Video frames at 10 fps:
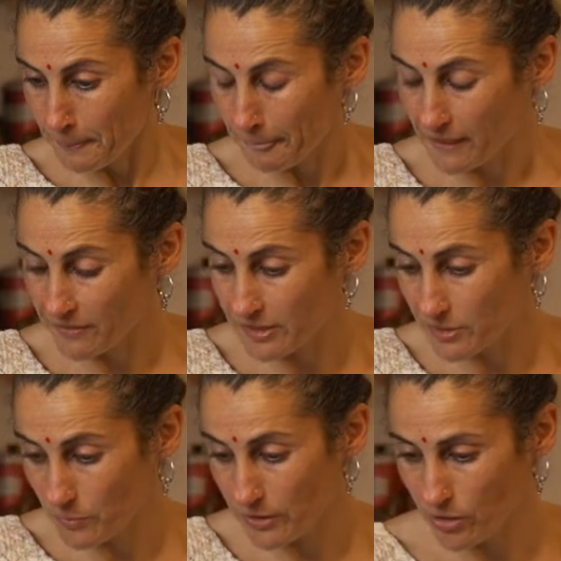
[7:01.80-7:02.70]
Now this is
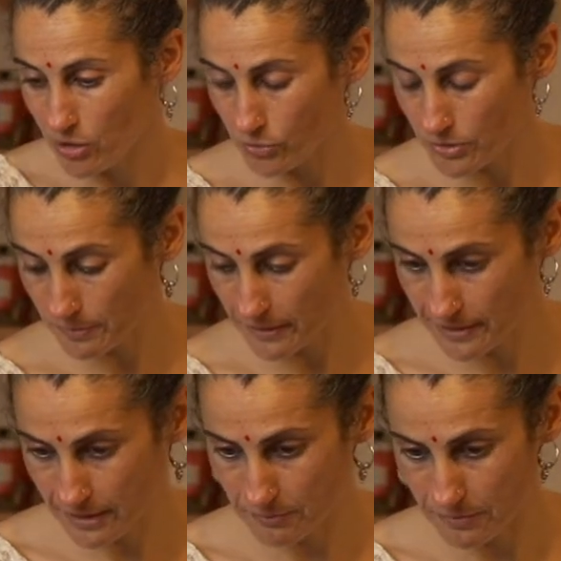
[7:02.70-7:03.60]
where the whole spice
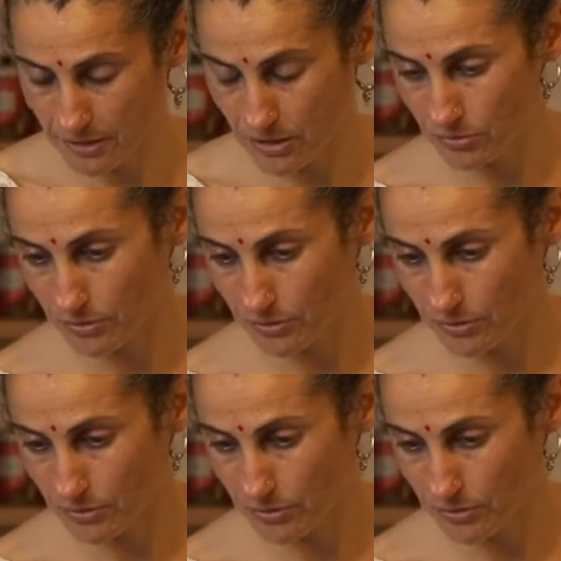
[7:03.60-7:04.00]
comes into